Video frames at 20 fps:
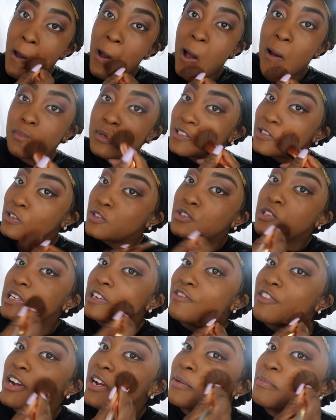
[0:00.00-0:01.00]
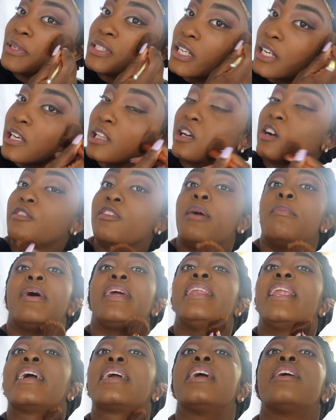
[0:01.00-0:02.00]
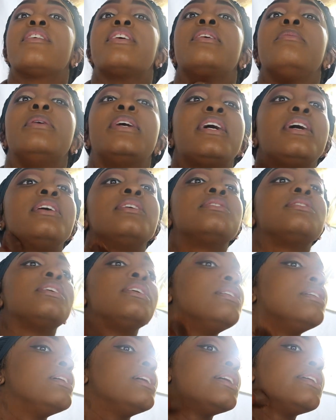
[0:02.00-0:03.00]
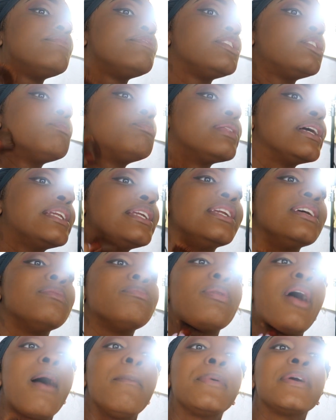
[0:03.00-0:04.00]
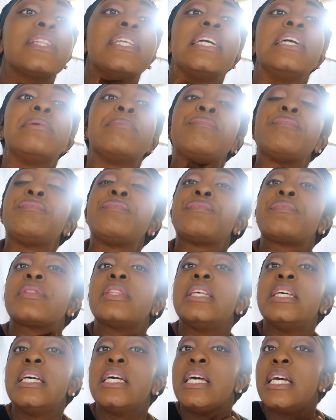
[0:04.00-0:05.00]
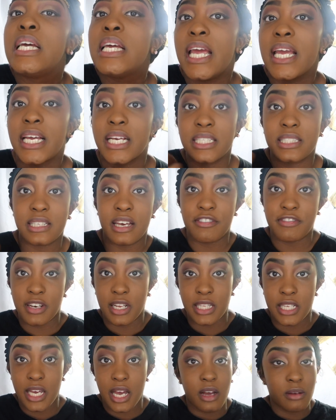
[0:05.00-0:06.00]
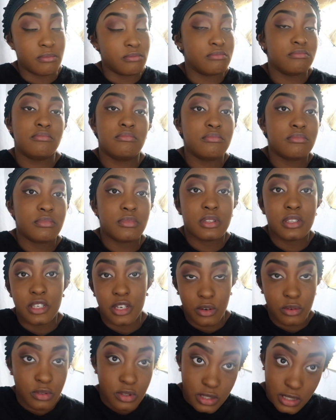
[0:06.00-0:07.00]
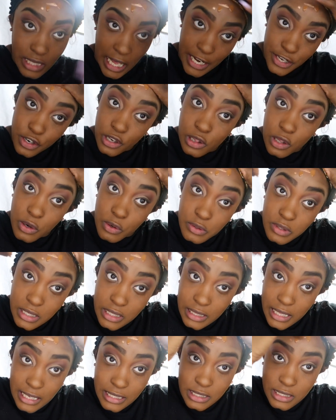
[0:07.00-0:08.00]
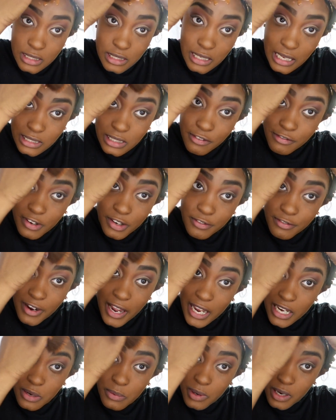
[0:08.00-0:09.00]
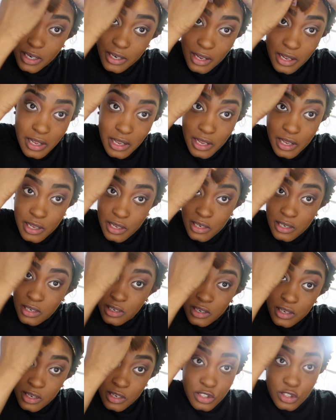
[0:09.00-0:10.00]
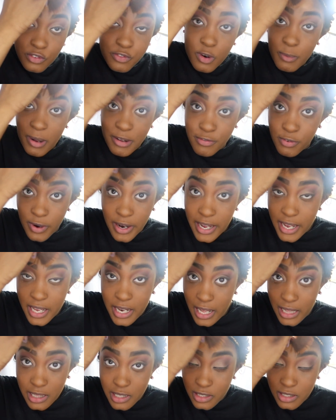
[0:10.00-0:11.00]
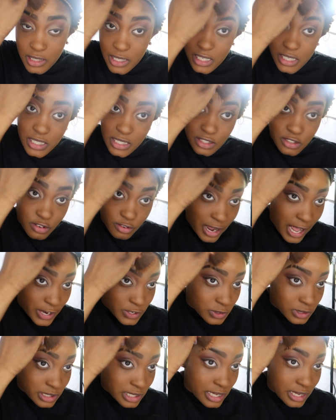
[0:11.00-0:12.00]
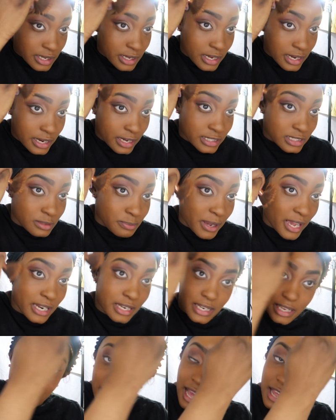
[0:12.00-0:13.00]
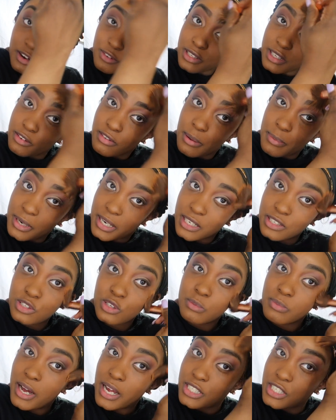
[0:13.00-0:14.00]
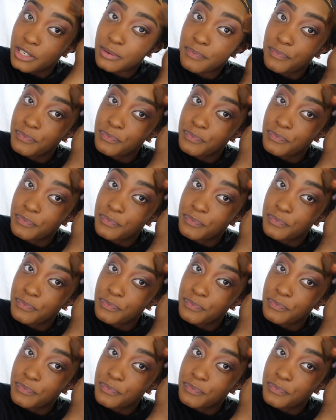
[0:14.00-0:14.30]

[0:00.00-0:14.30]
I'm just usually very particular around my neck area, because if you don't blend it in properly, it can definitely you know, stain your clothes, and that's not fun for anyone. So for my forehead, I literally just gradually expand it. I don't really rub it in too much.